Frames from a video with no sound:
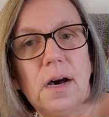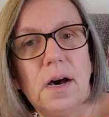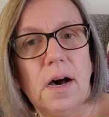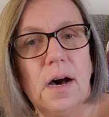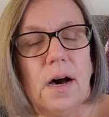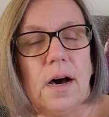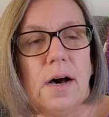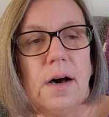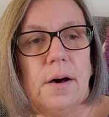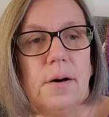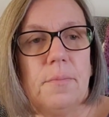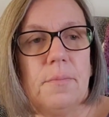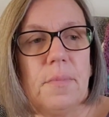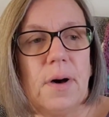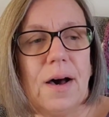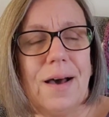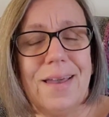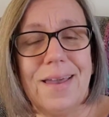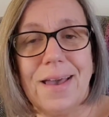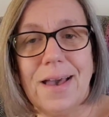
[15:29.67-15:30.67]

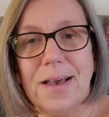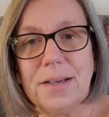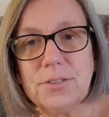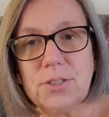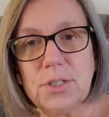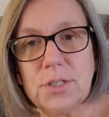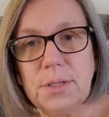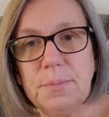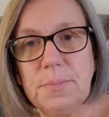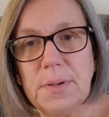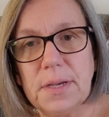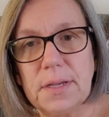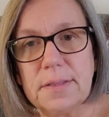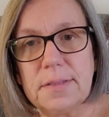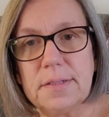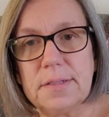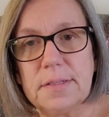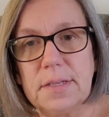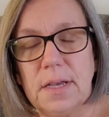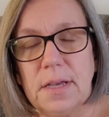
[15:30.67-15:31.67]
I actually picked
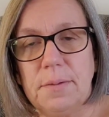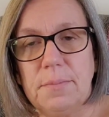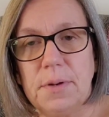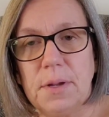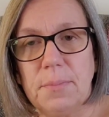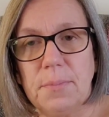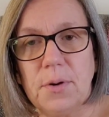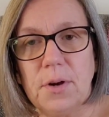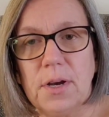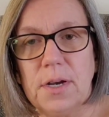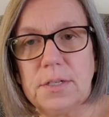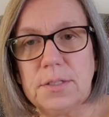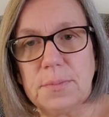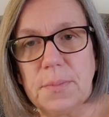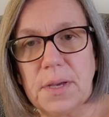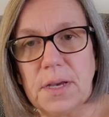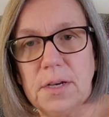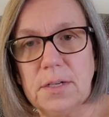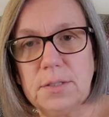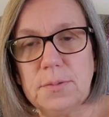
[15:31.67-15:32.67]
the same number as
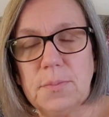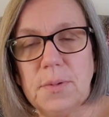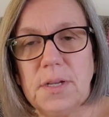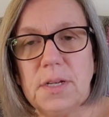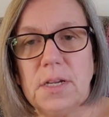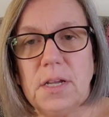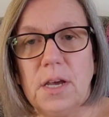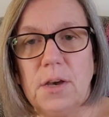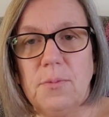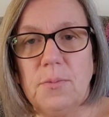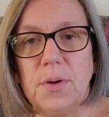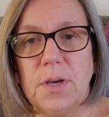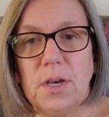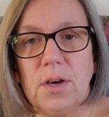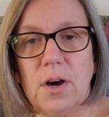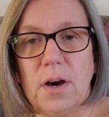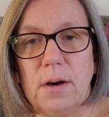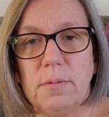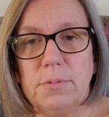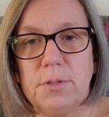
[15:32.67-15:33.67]
my husband, and we
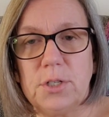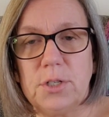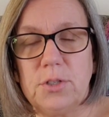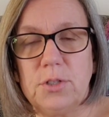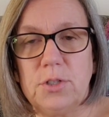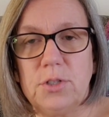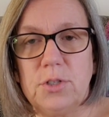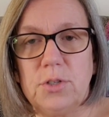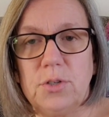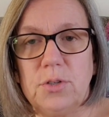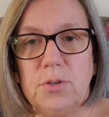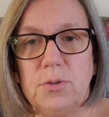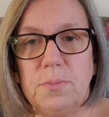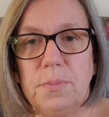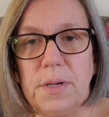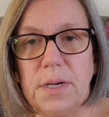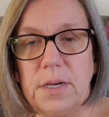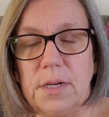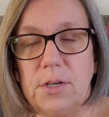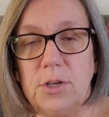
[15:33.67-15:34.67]
opted to
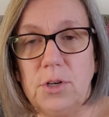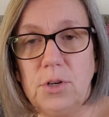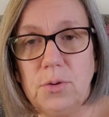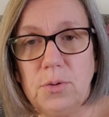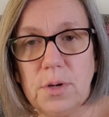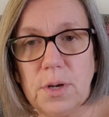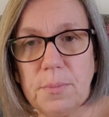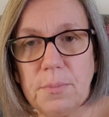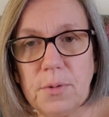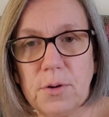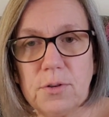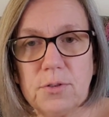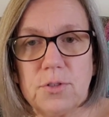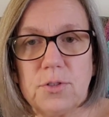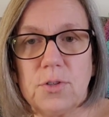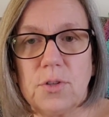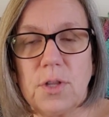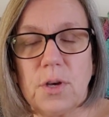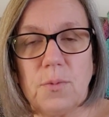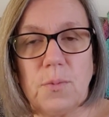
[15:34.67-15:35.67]
pick new numbers
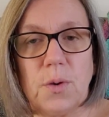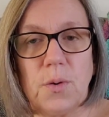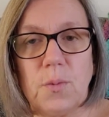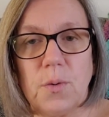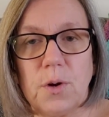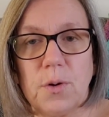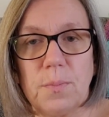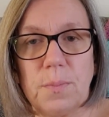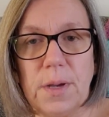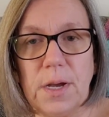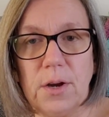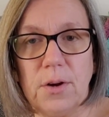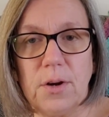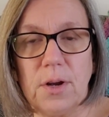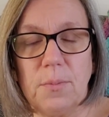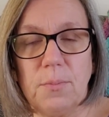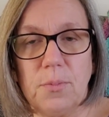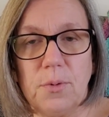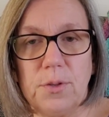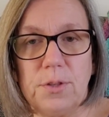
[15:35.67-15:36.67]
so that we weren't paired
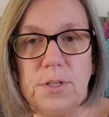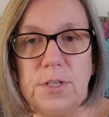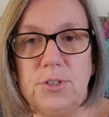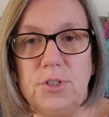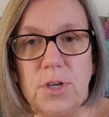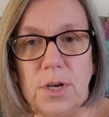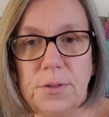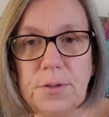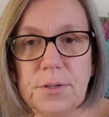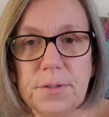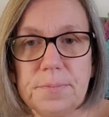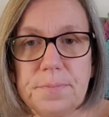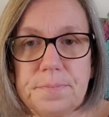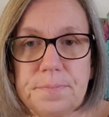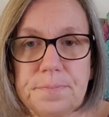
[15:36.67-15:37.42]
up with each other.